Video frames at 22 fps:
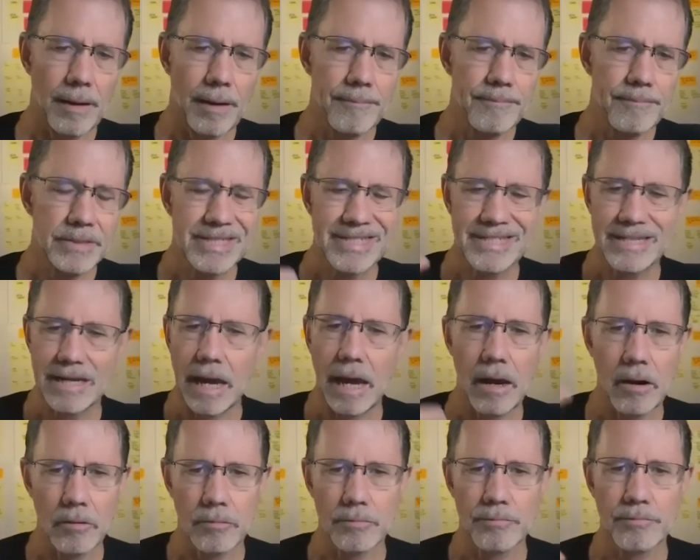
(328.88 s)

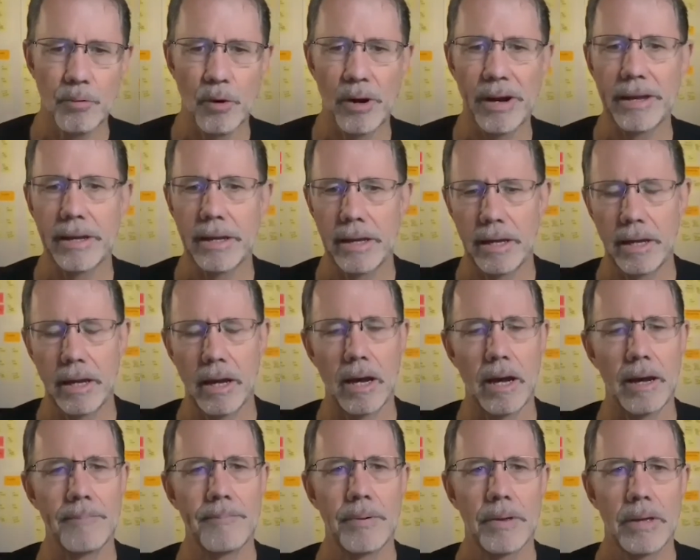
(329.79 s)
sound breaking
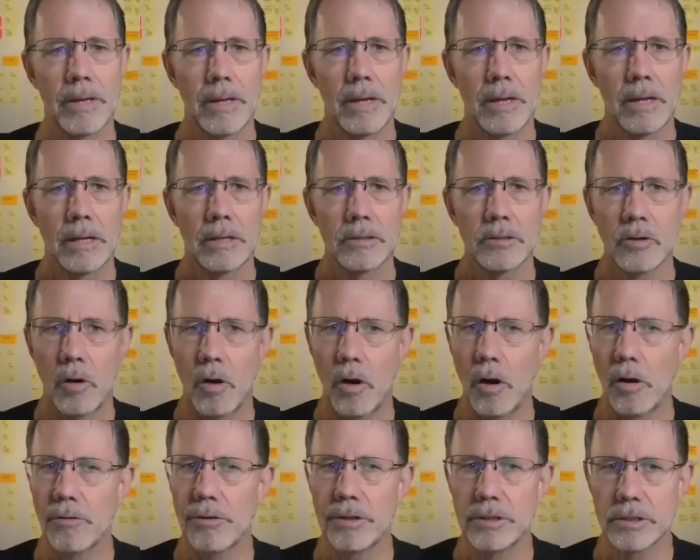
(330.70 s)
up. So
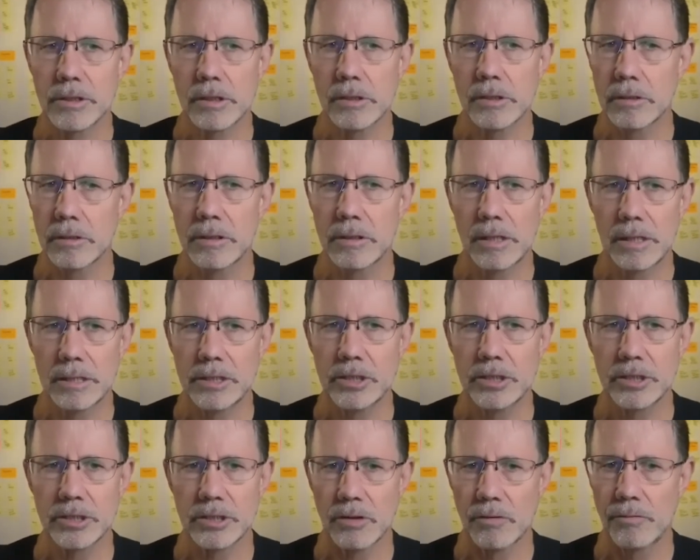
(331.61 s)
all these little
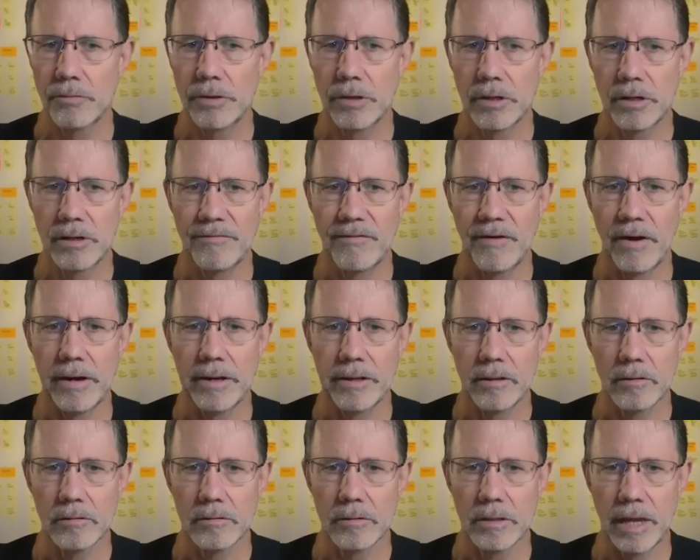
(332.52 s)
touches are really
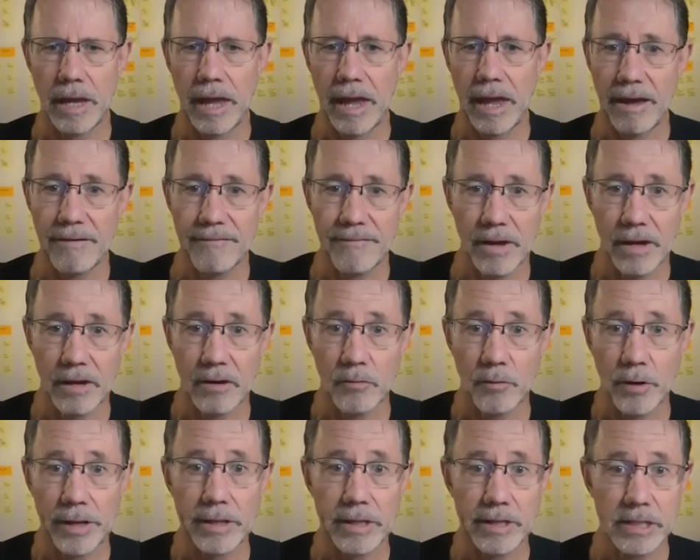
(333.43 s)
vital to have a
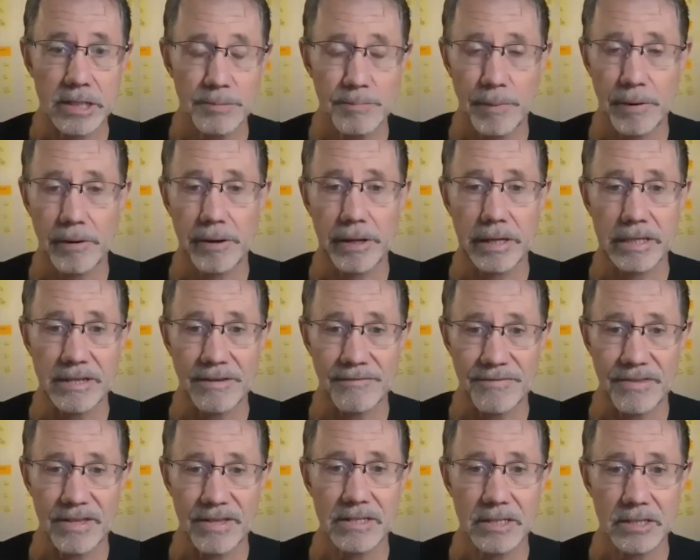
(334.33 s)
great experience.
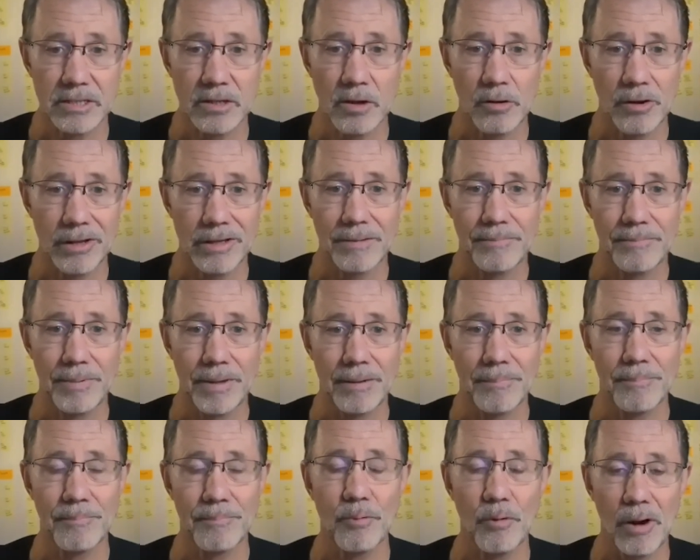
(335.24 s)
If this is going to be a
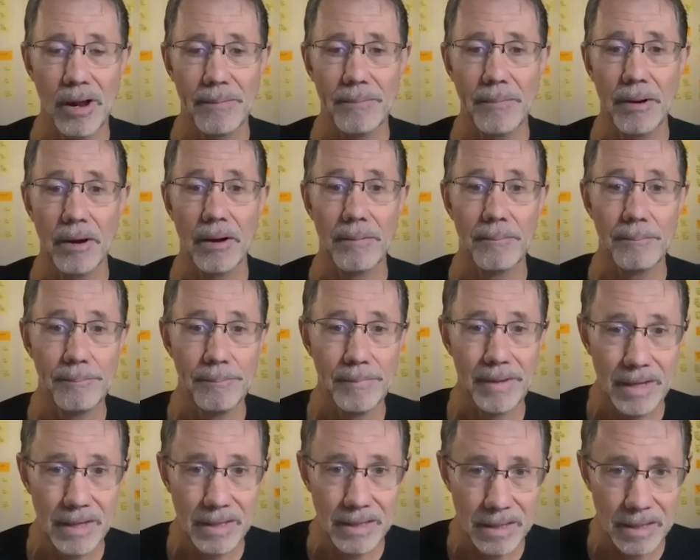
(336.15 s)
primary
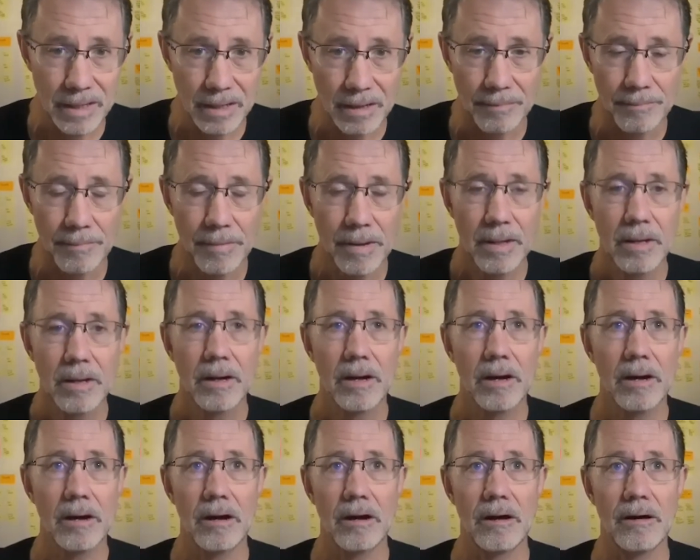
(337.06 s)
medium
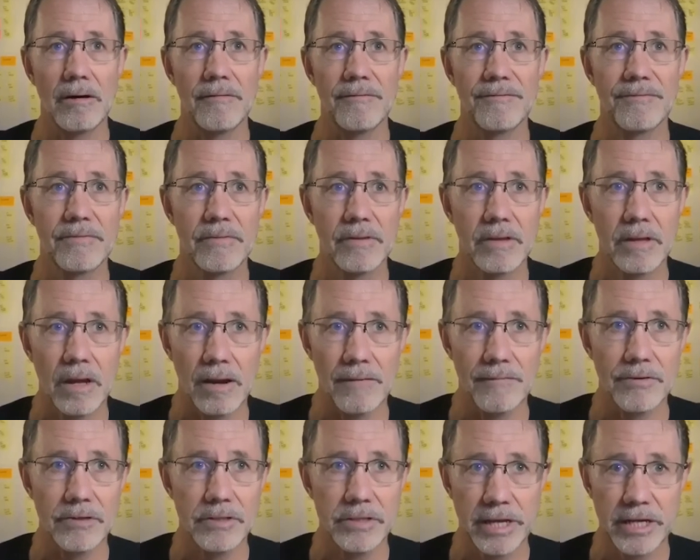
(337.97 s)
of
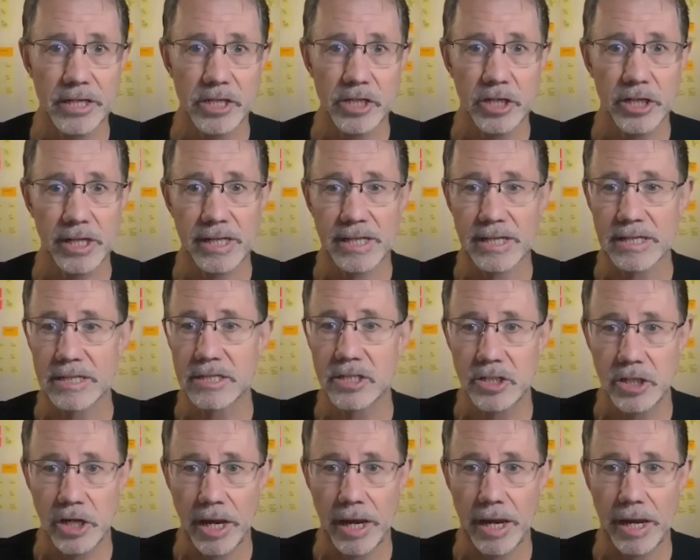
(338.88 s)
conversation and
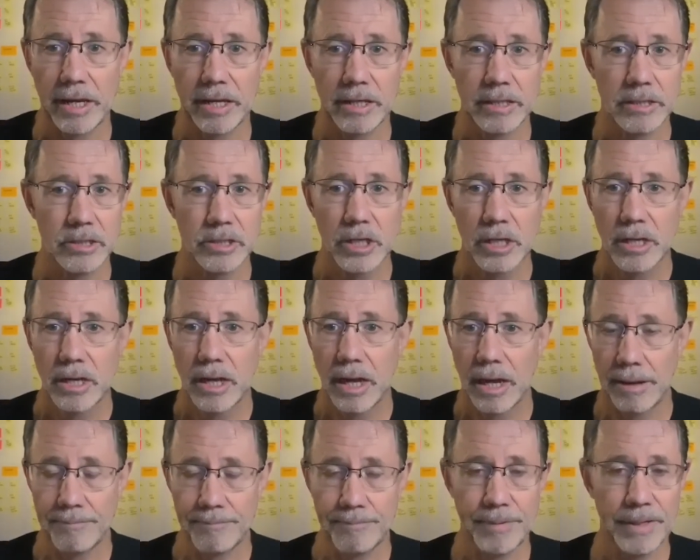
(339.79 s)
exchange
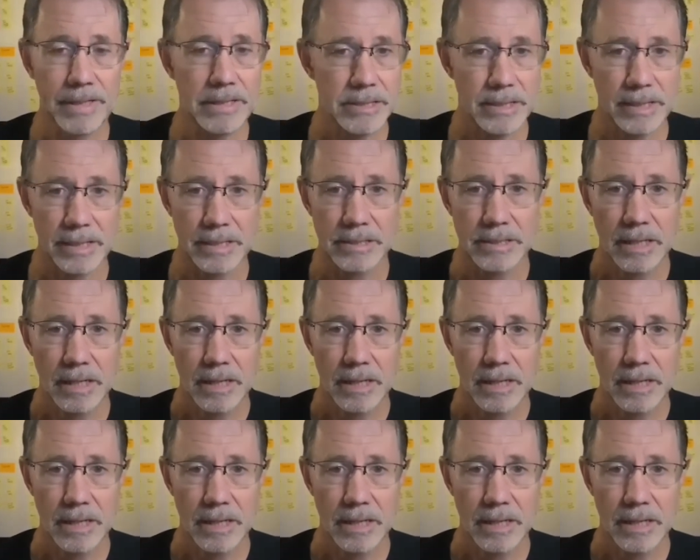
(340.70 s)
and business,